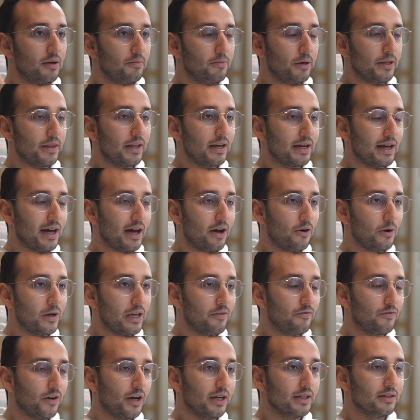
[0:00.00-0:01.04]
but then how
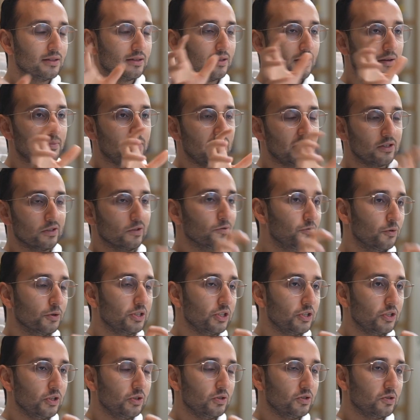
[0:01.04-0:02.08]
he finds the mental
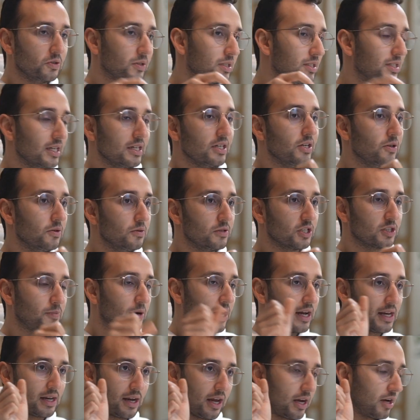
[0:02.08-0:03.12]
fortitude to continue
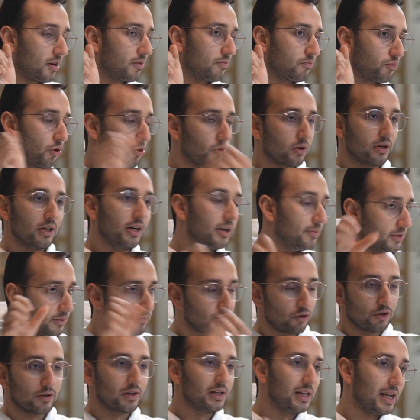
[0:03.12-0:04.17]
despite like broken arms
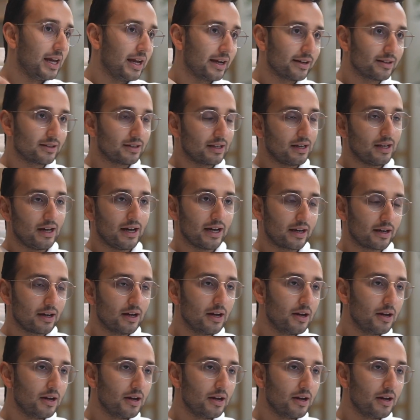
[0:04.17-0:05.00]
and broken legs and like